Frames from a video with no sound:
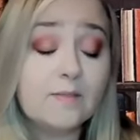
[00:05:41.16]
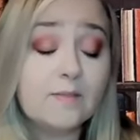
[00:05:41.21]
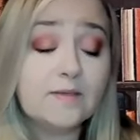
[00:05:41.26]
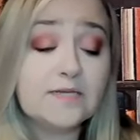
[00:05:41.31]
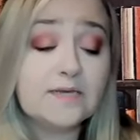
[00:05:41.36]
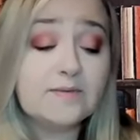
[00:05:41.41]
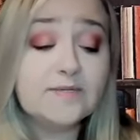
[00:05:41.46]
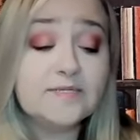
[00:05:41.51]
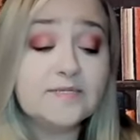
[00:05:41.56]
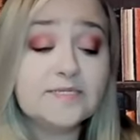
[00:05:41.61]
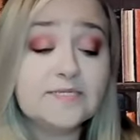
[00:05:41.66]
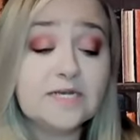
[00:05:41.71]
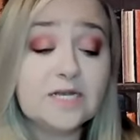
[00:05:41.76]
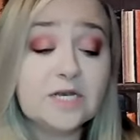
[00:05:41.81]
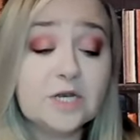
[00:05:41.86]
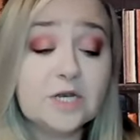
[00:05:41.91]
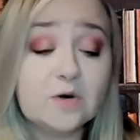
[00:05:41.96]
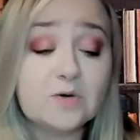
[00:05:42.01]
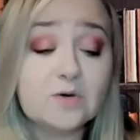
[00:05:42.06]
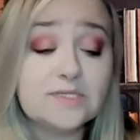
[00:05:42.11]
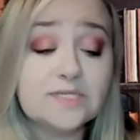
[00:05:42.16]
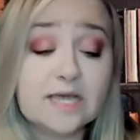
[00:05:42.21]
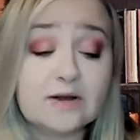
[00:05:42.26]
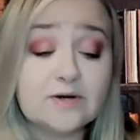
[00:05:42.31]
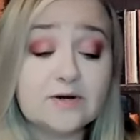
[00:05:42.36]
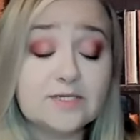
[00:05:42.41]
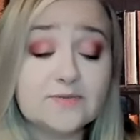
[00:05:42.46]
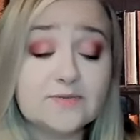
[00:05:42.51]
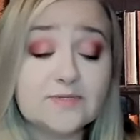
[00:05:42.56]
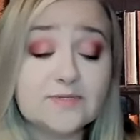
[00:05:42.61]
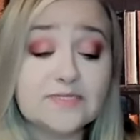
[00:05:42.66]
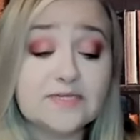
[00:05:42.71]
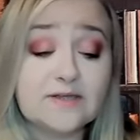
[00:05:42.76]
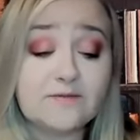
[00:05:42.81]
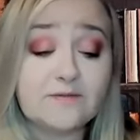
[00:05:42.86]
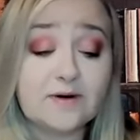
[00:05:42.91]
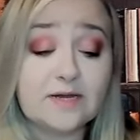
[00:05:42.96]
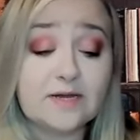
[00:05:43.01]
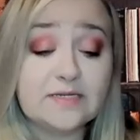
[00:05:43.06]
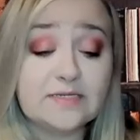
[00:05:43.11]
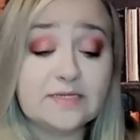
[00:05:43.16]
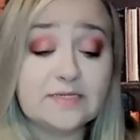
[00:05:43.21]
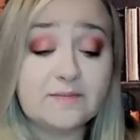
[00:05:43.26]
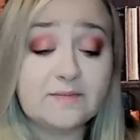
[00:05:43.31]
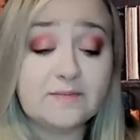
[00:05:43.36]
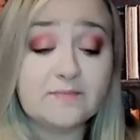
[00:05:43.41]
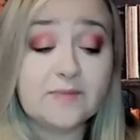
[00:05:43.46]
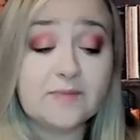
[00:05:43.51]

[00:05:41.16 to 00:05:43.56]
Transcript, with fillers: The demons didn't know Cyrus was different,